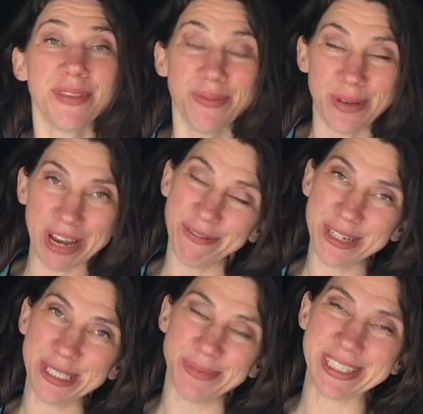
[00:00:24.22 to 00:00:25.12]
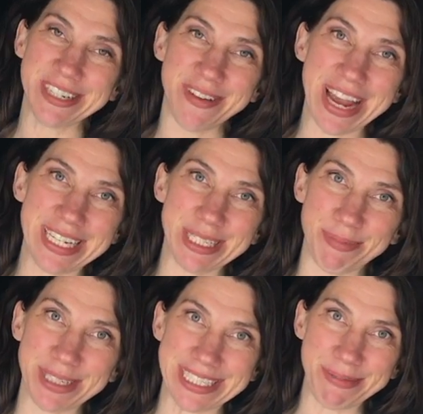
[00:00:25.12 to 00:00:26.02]
When I first was invited to
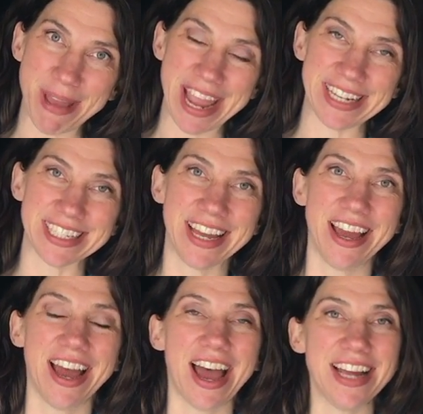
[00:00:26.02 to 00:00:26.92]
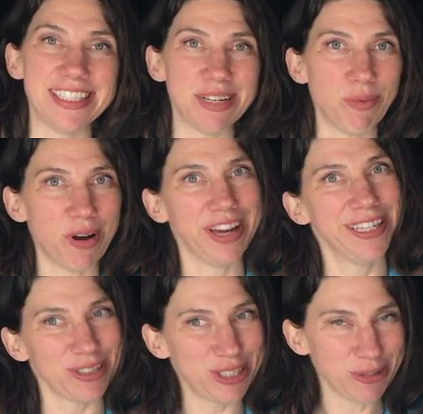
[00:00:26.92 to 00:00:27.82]
participate, I said, well,
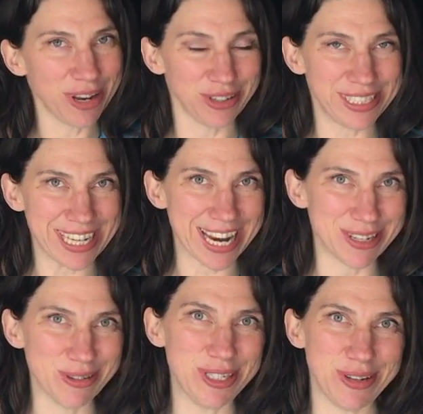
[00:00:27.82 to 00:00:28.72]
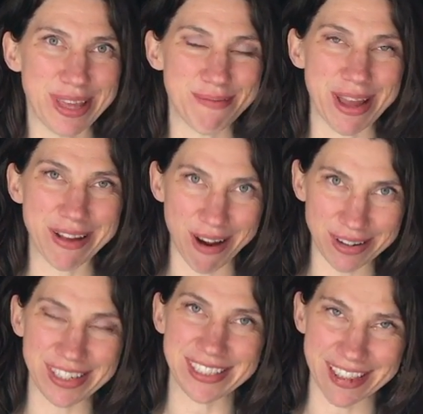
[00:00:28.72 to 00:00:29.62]
you do understand, don't you, that my
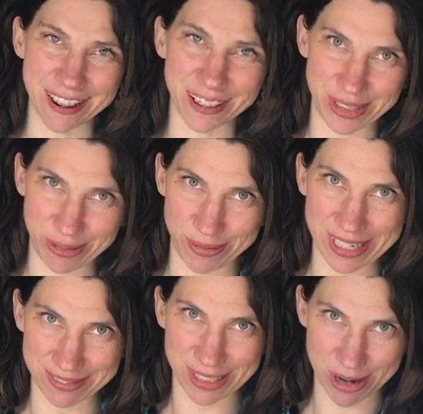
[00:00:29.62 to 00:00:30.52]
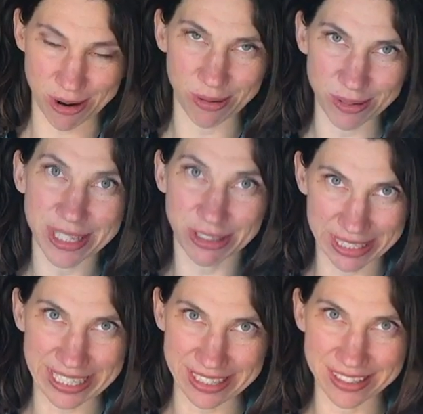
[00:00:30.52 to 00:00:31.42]
garden is under 2 feet of snow, literally